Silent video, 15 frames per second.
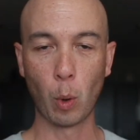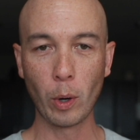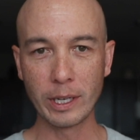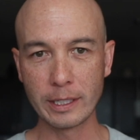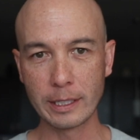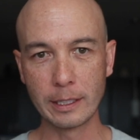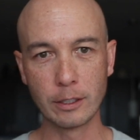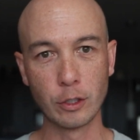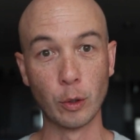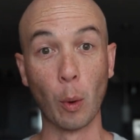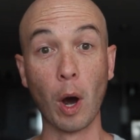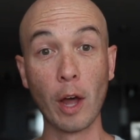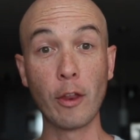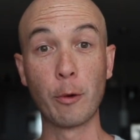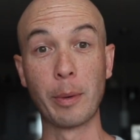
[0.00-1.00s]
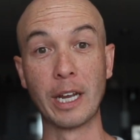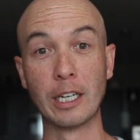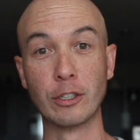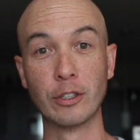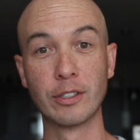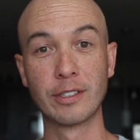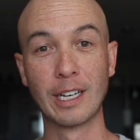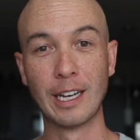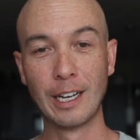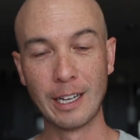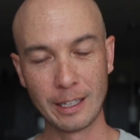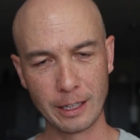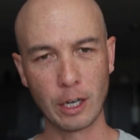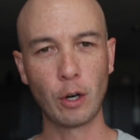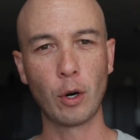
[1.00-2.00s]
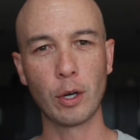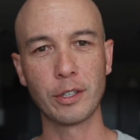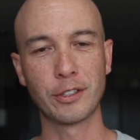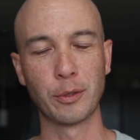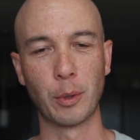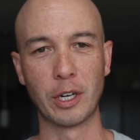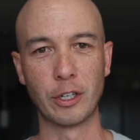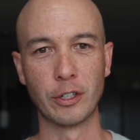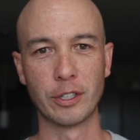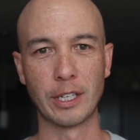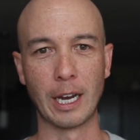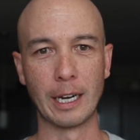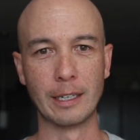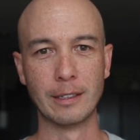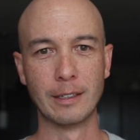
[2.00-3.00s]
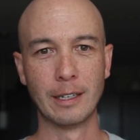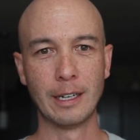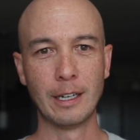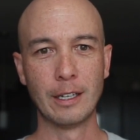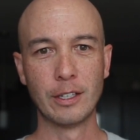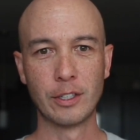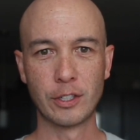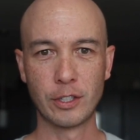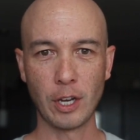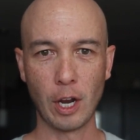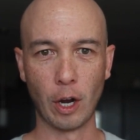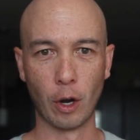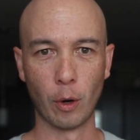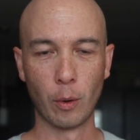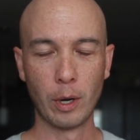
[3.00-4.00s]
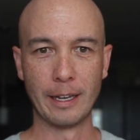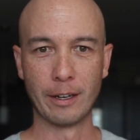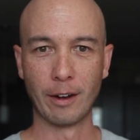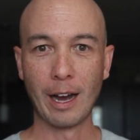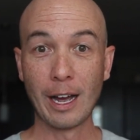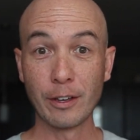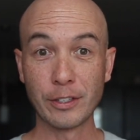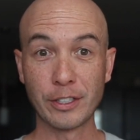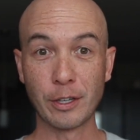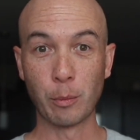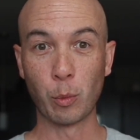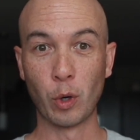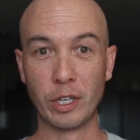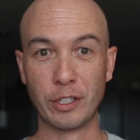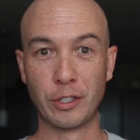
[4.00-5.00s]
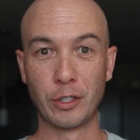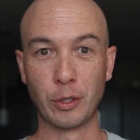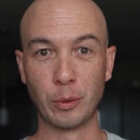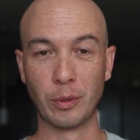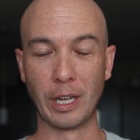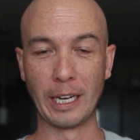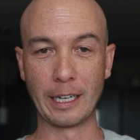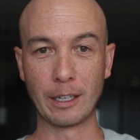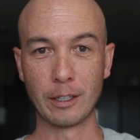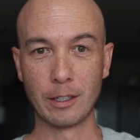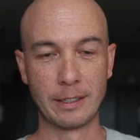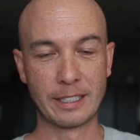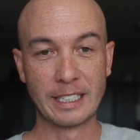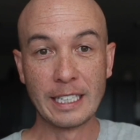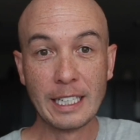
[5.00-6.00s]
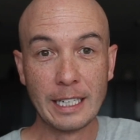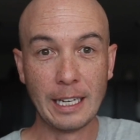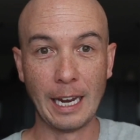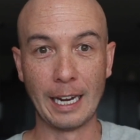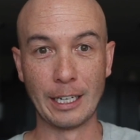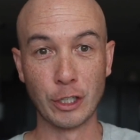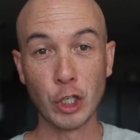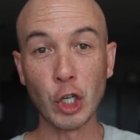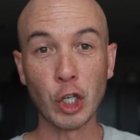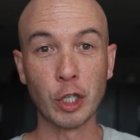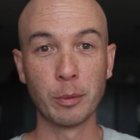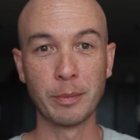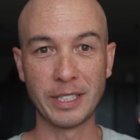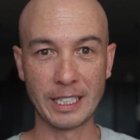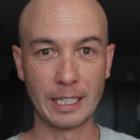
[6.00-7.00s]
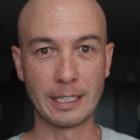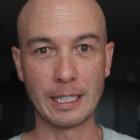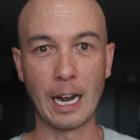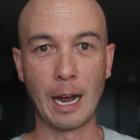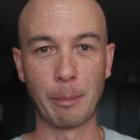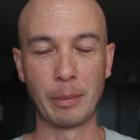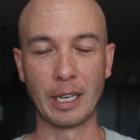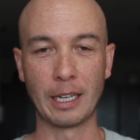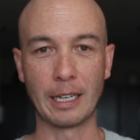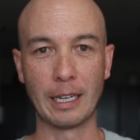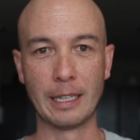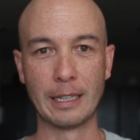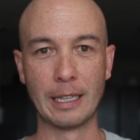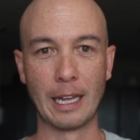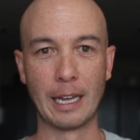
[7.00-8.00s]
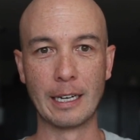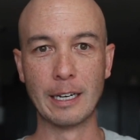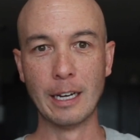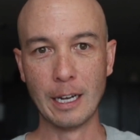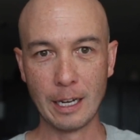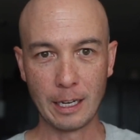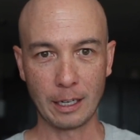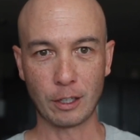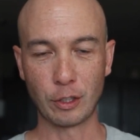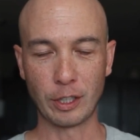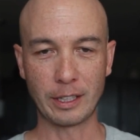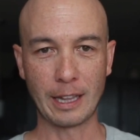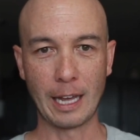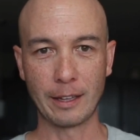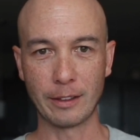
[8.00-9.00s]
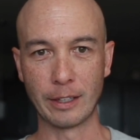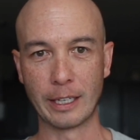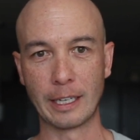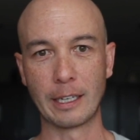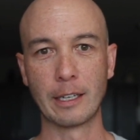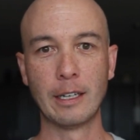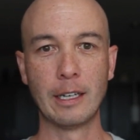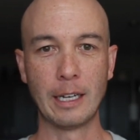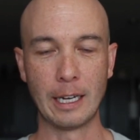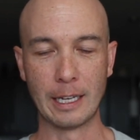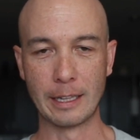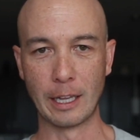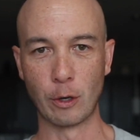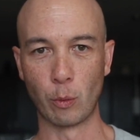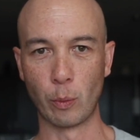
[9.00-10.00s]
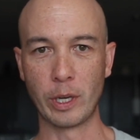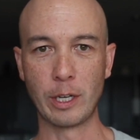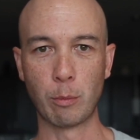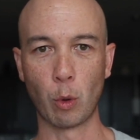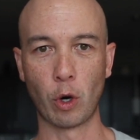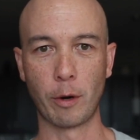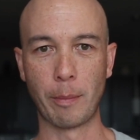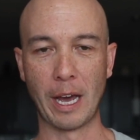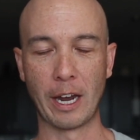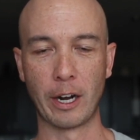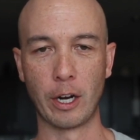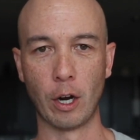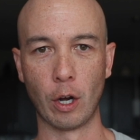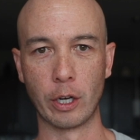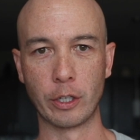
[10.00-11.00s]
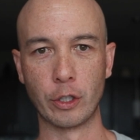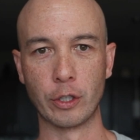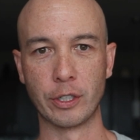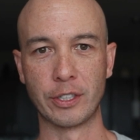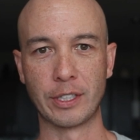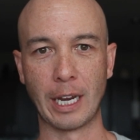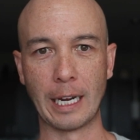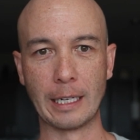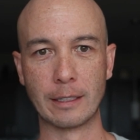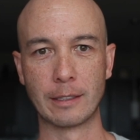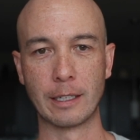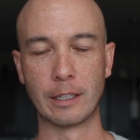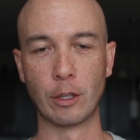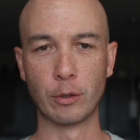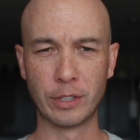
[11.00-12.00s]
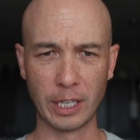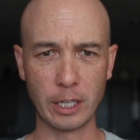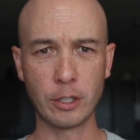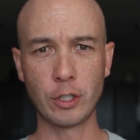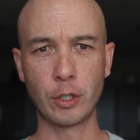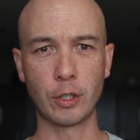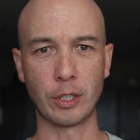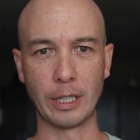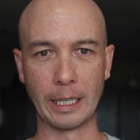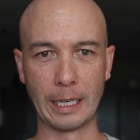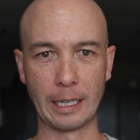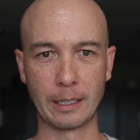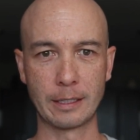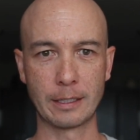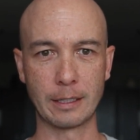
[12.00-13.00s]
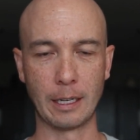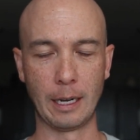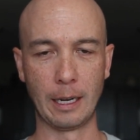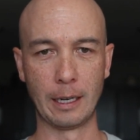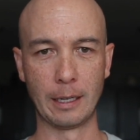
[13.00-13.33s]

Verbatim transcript: pointing to other pages that are also on your site. So it allows someone to like see a term, see a topic, and then click that link and then read more about it on your site. And those interlinks,